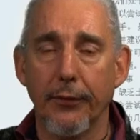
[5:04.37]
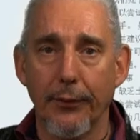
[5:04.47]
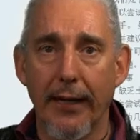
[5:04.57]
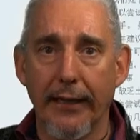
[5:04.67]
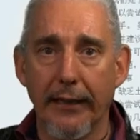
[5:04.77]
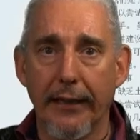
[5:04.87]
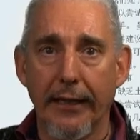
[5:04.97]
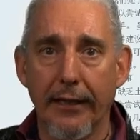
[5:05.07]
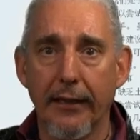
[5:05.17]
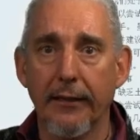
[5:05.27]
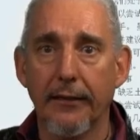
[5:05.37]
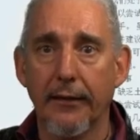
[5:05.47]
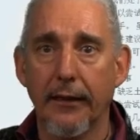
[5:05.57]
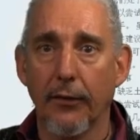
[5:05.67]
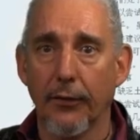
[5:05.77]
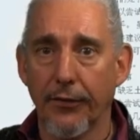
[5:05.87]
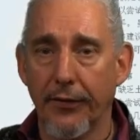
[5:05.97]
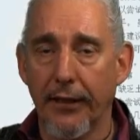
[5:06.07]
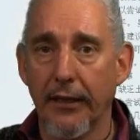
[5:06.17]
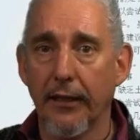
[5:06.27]
to Adelaide along
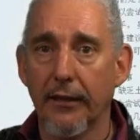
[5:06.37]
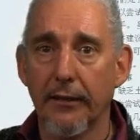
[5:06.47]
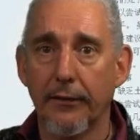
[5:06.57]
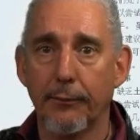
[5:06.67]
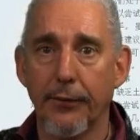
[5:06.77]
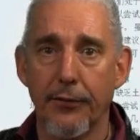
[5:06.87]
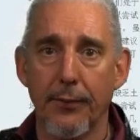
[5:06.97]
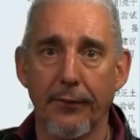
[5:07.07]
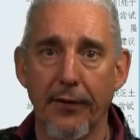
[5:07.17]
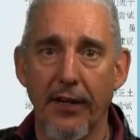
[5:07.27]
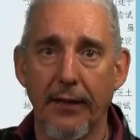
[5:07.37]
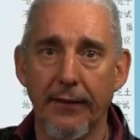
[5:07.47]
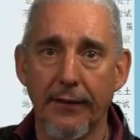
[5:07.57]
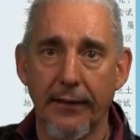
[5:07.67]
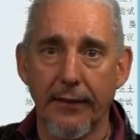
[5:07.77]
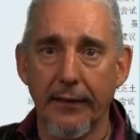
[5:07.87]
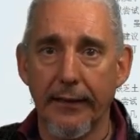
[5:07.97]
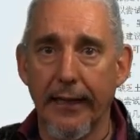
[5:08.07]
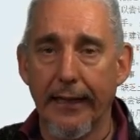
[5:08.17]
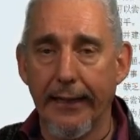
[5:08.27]
the Brisbane River, and then the
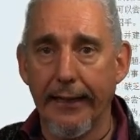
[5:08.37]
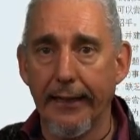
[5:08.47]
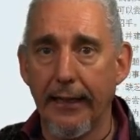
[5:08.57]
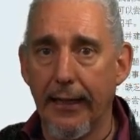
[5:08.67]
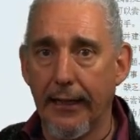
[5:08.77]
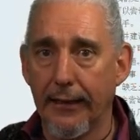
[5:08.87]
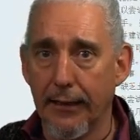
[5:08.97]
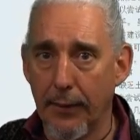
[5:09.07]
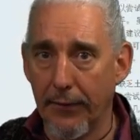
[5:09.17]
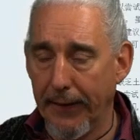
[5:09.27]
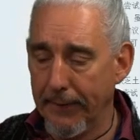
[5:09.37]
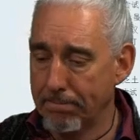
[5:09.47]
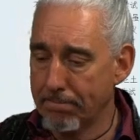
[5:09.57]
Darling and the Murray.